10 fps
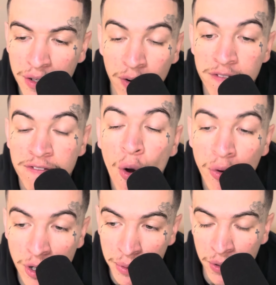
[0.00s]
or
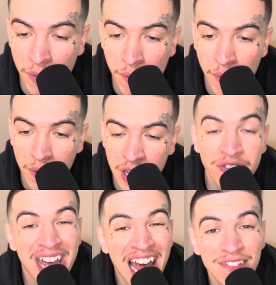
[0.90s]
vulnerable if
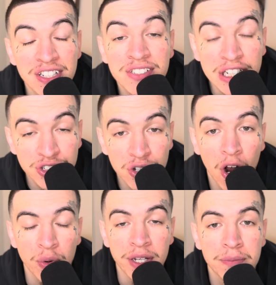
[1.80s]
they have to say
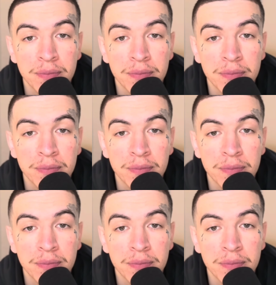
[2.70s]
sorry.